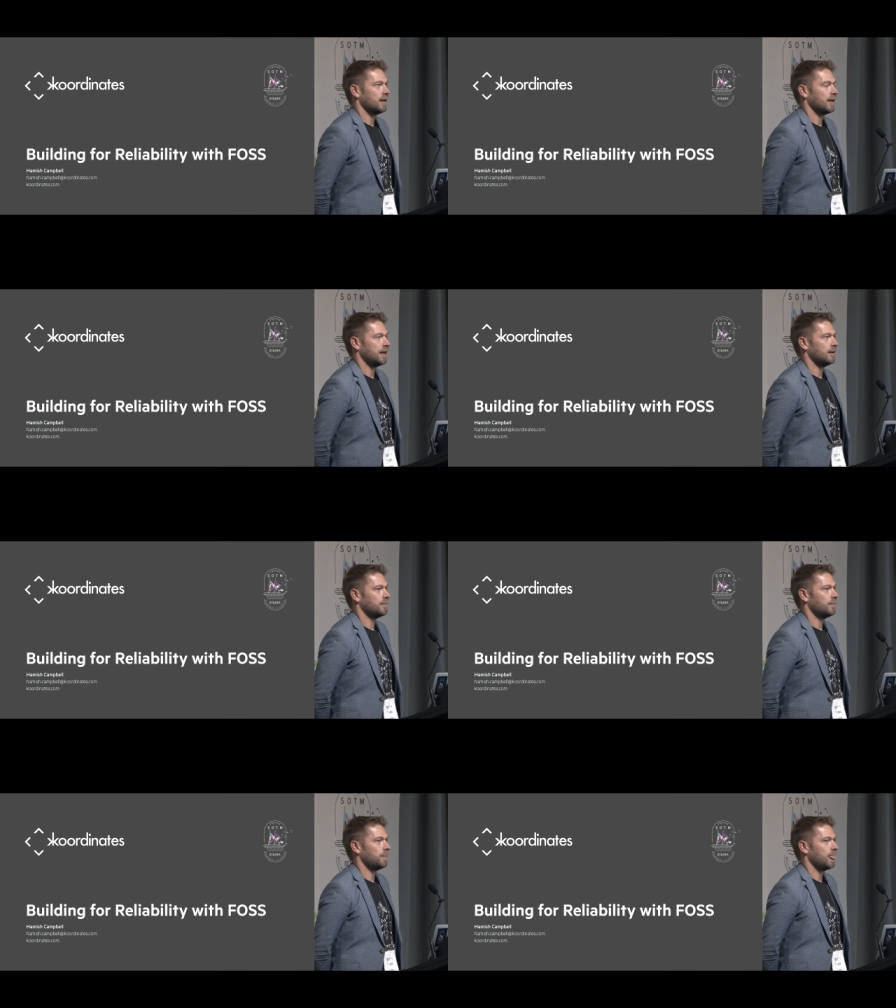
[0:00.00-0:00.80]
uh,
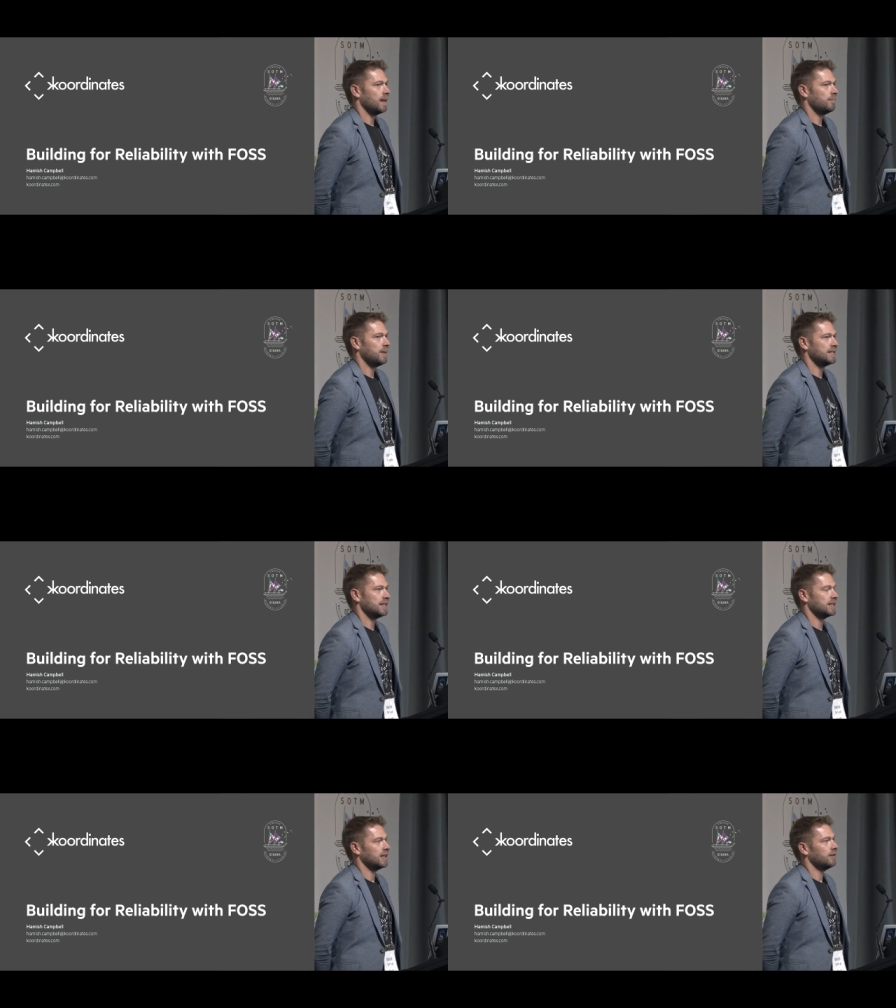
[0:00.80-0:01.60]

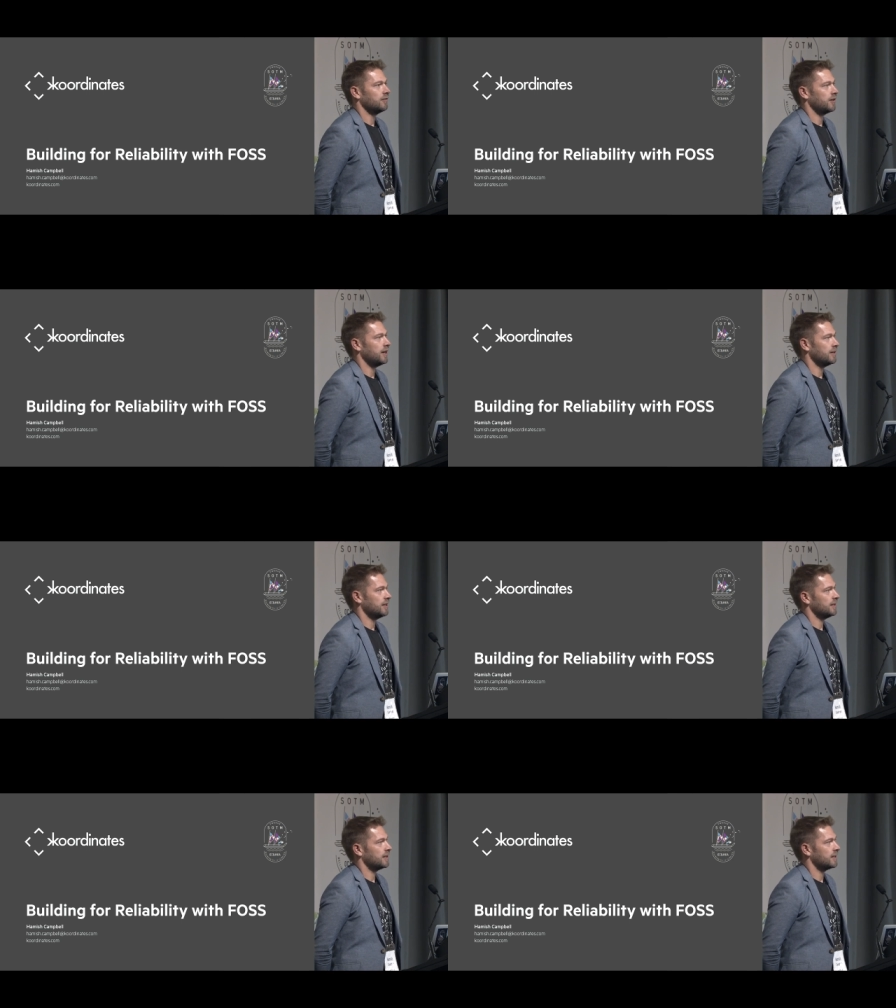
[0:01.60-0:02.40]
pizza delivery
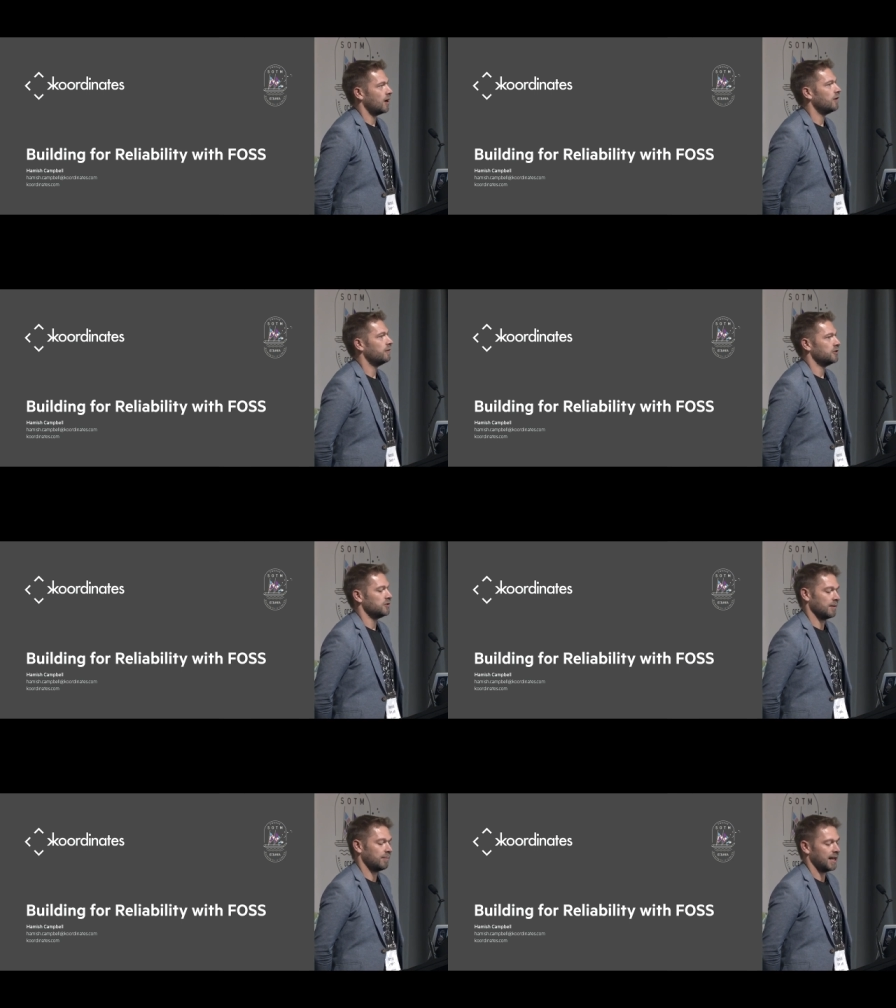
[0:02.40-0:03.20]

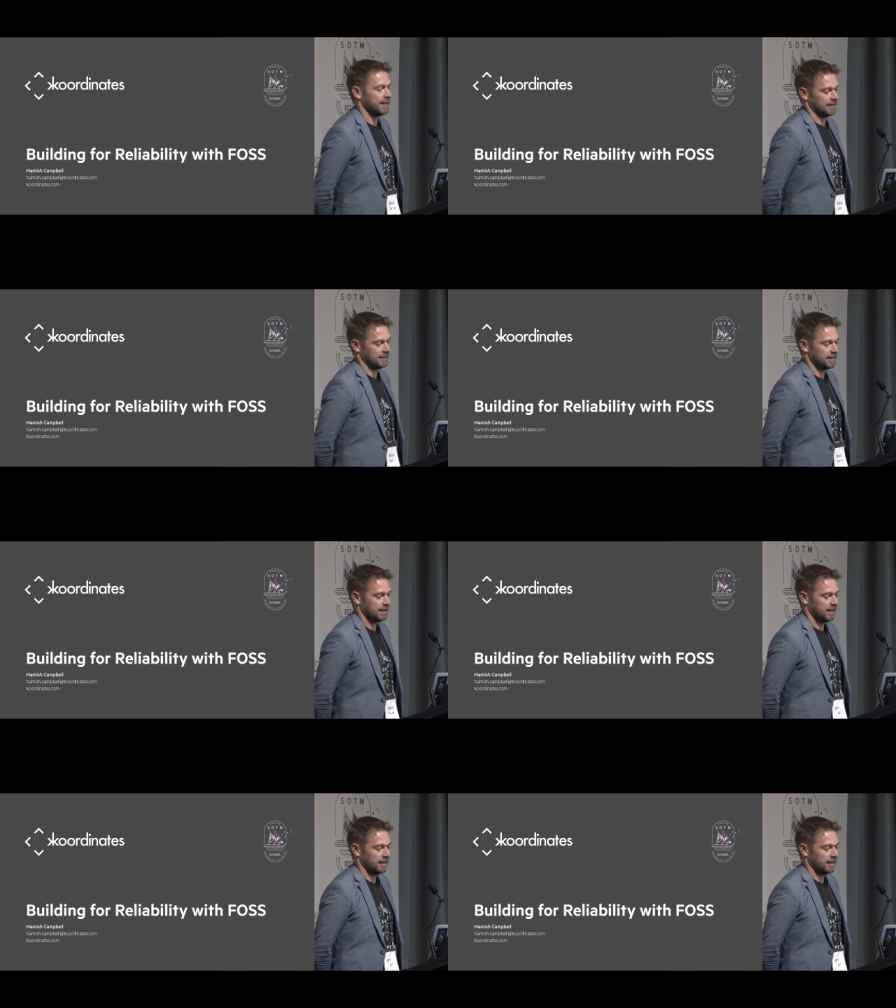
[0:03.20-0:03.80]
overdue complaints.